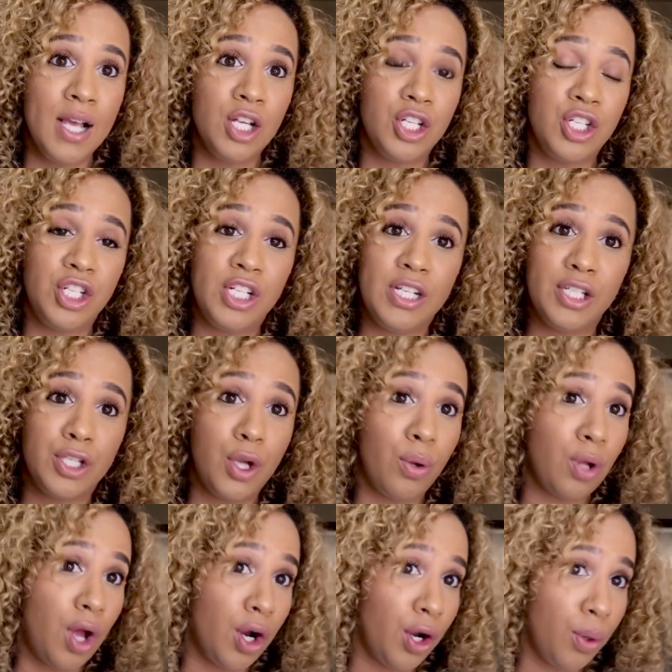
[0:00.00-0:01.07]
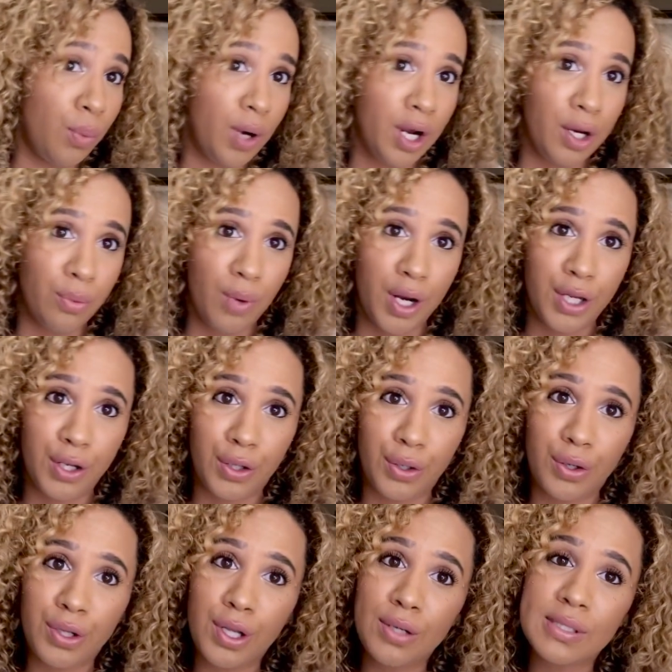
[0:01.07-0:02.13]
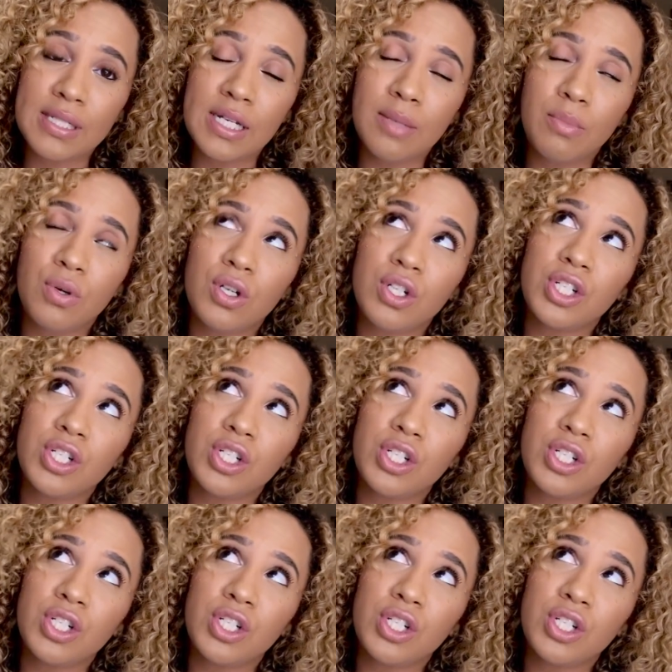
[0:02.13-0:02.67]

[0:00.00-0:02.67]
she's no longer wearing regular clothes anymore.